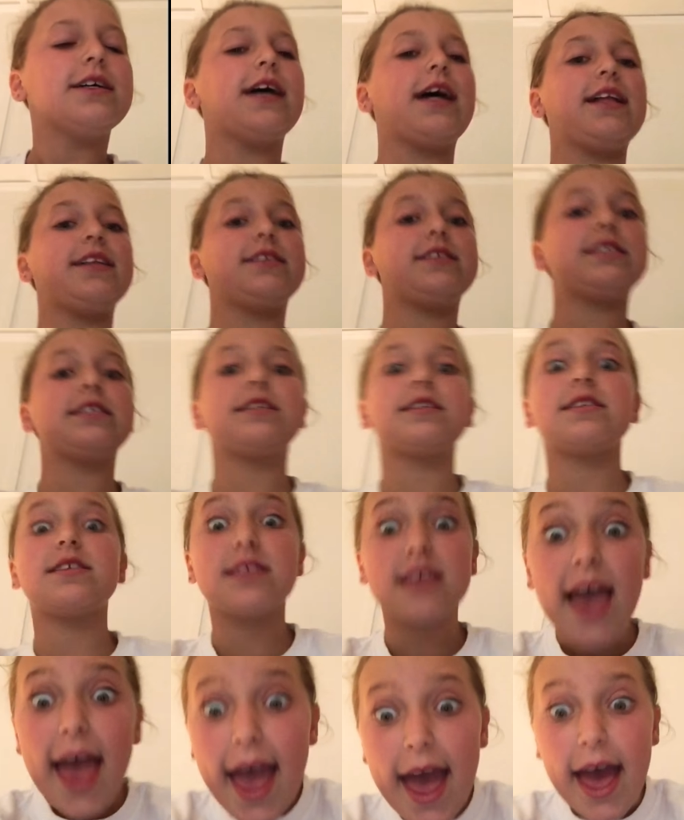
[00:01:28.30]

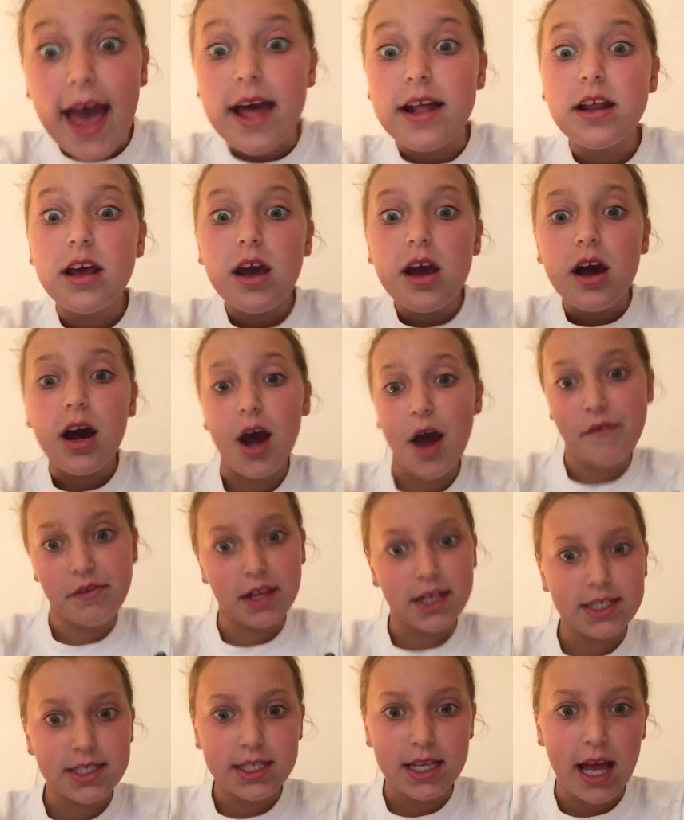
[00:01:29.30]
instead of
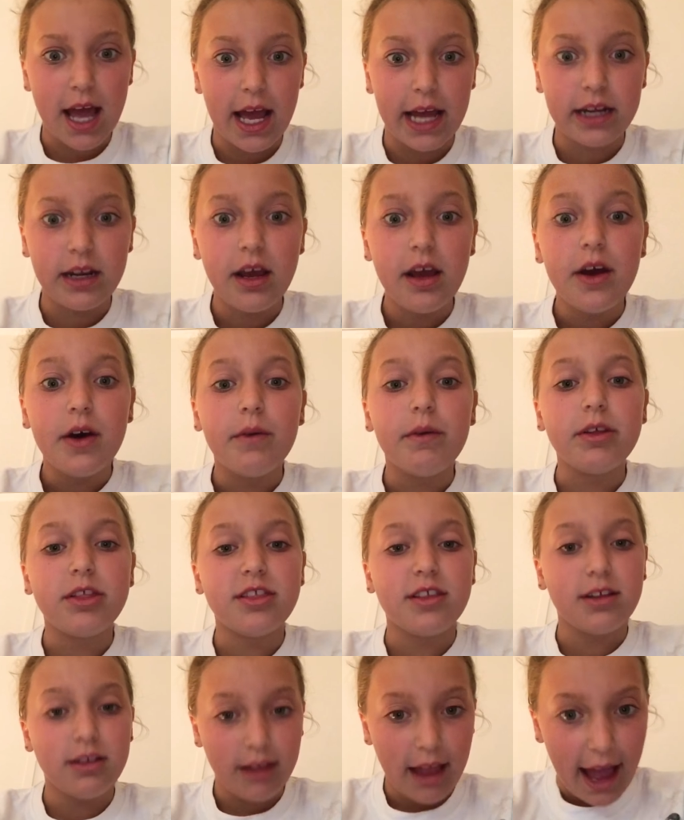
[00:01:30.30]
the side
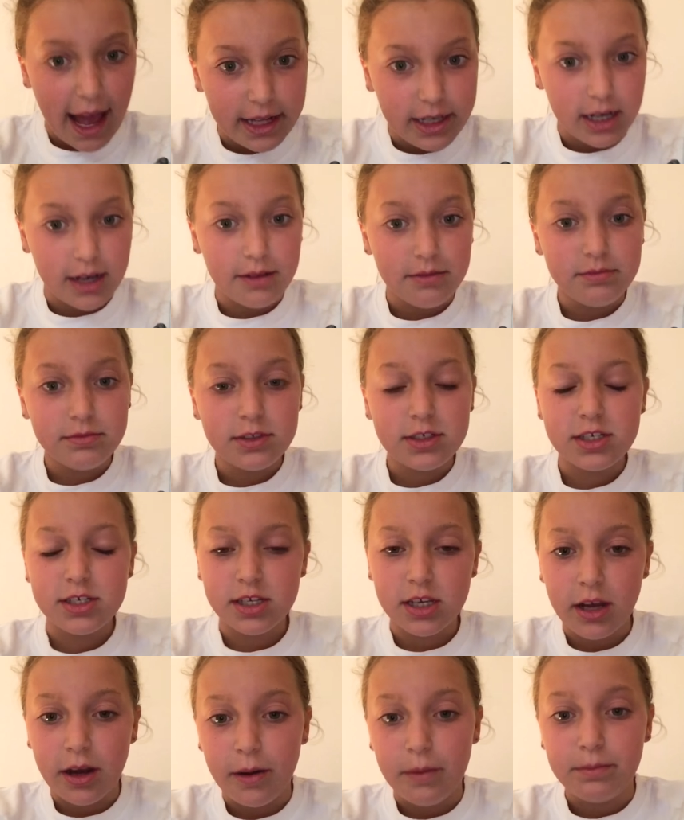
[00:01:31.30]
with the ladder.
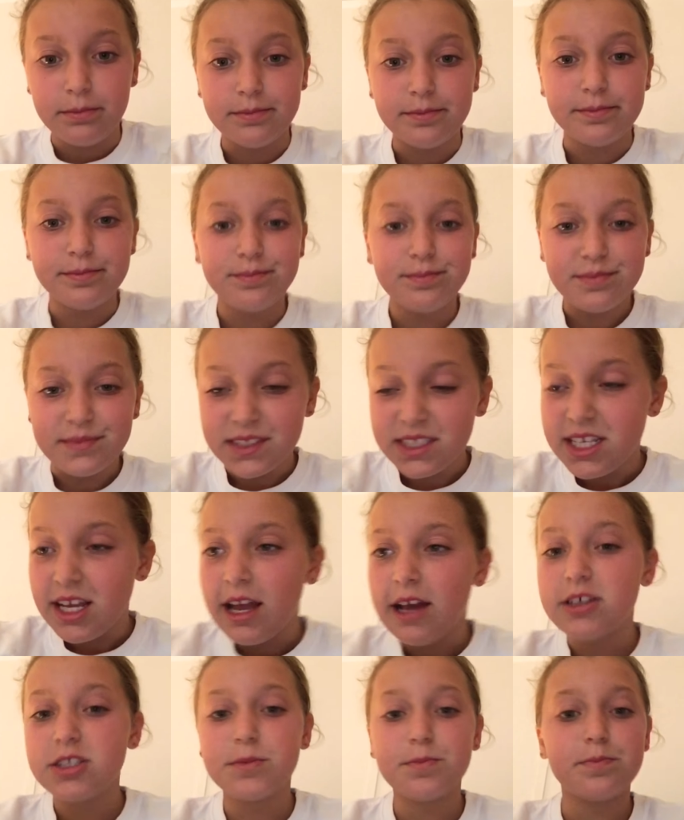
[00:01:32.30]
So
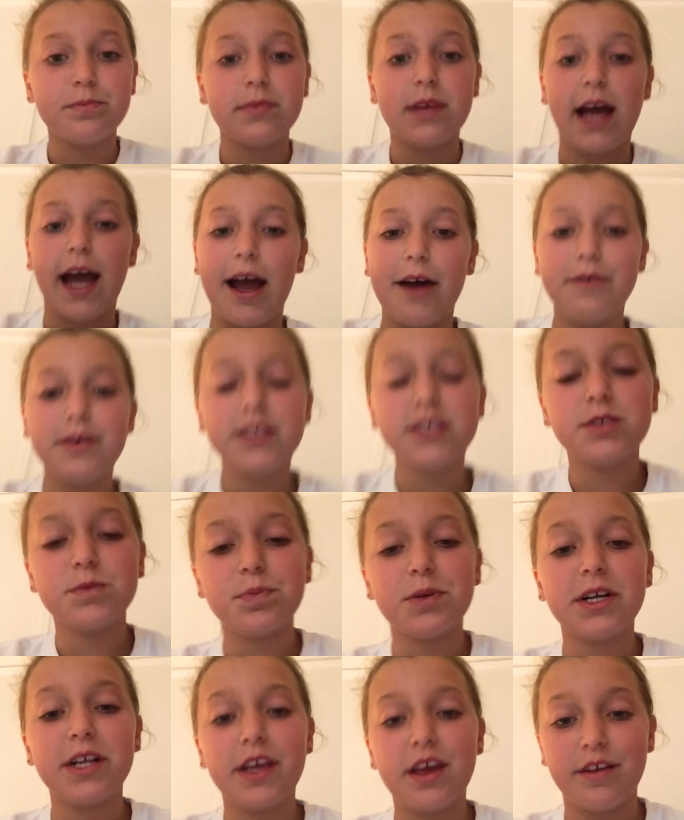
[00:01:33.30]
I was
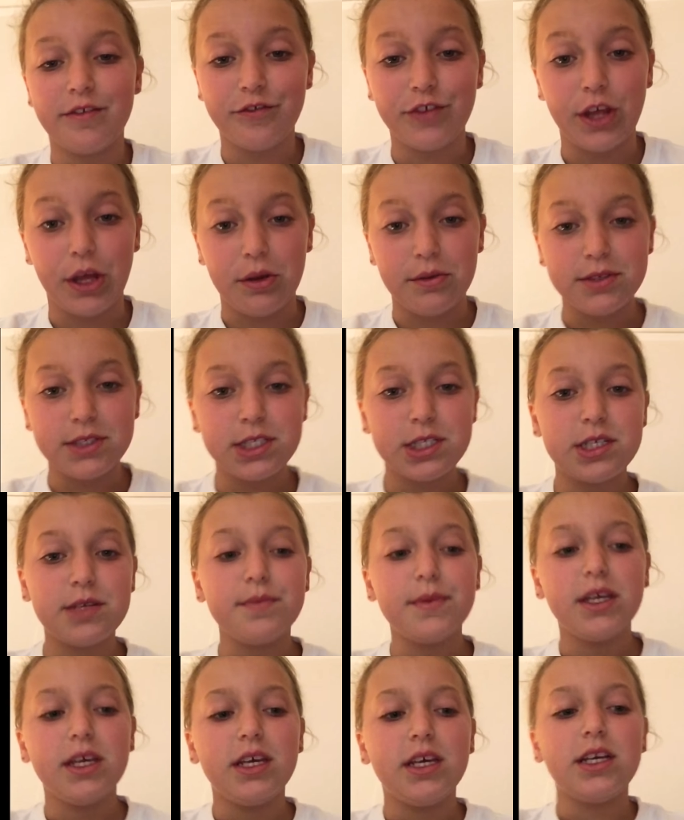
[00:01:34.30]
pretty confused.
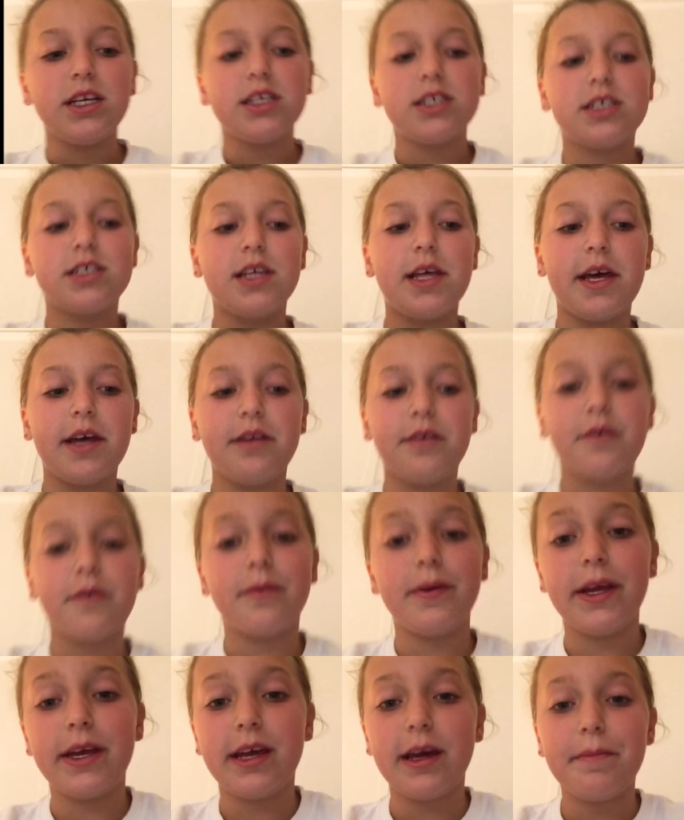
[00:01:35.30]
So then
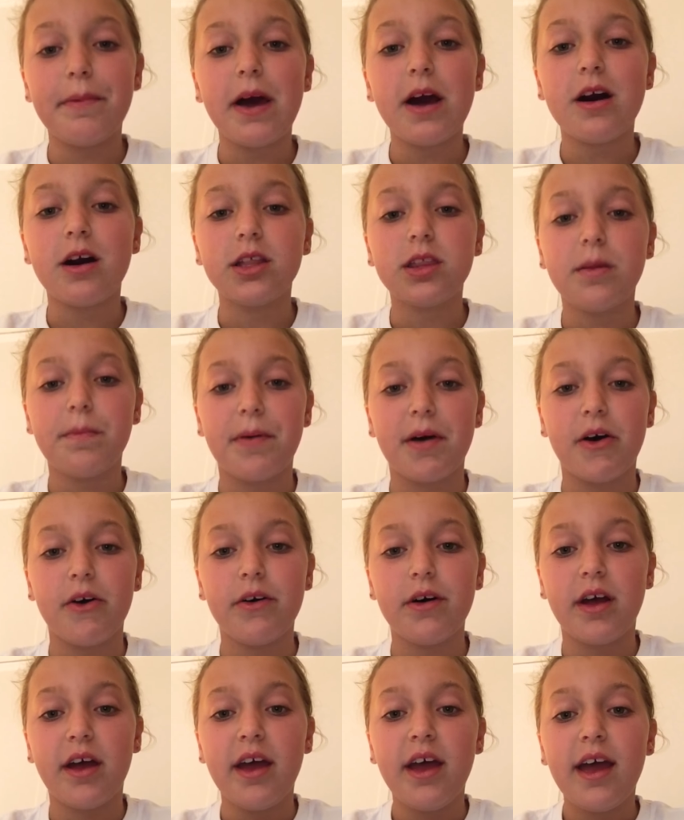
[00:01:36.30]
we get back on the
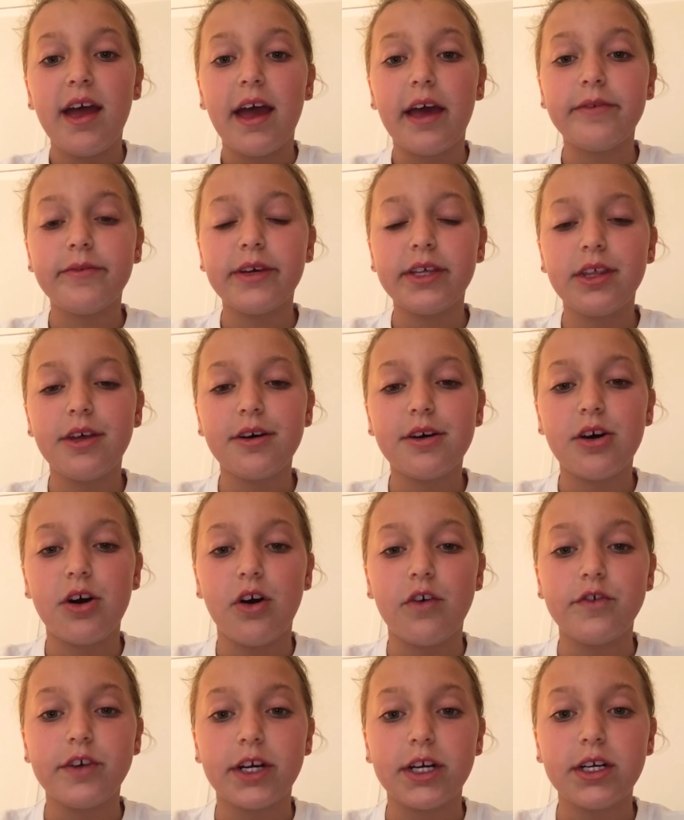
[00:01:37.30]
boat and we look
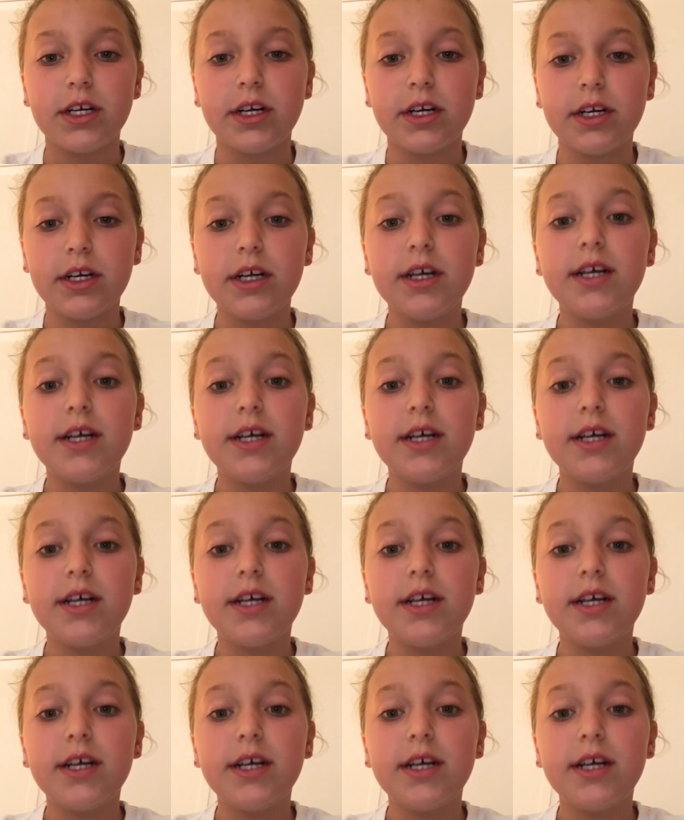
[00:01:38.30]
over